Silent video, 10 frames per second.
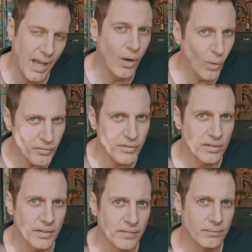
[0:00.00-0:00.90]

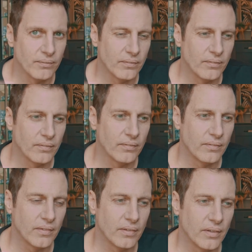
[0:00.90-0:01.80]
However,
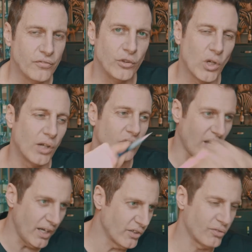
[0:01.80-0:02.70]
if you look
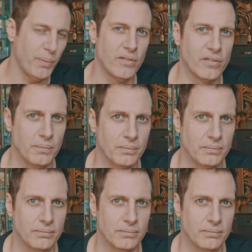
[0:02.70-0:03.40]
outside your spaceship